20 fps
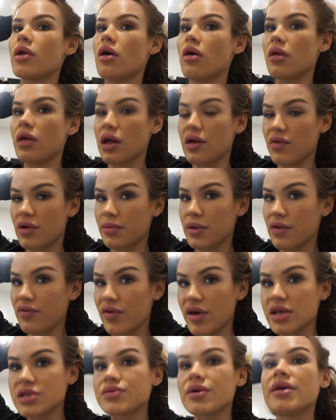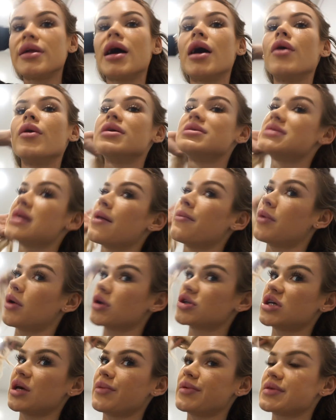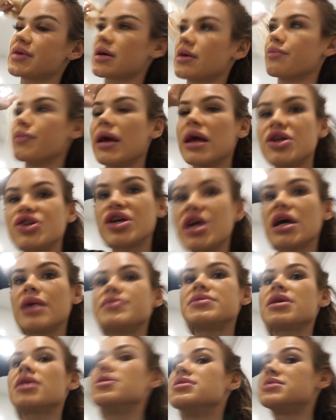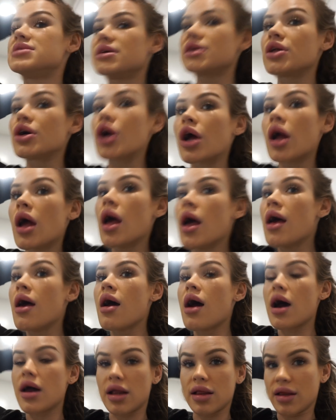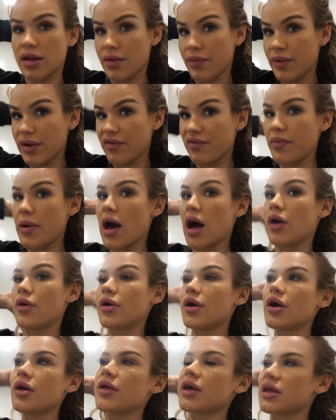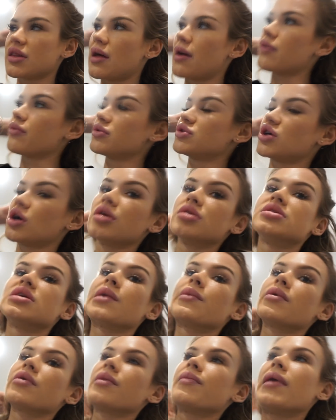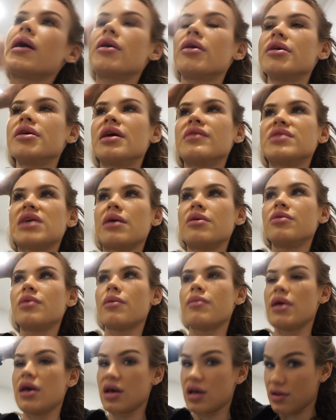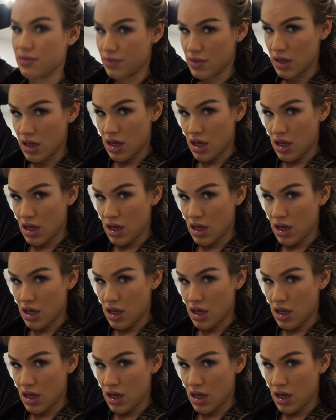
All I have on my face right now is that Marc Jacobs, Jacobs concealer and a little bit of powder, like that Charlotte Tilbury powder. I didn't have time to do my makeup.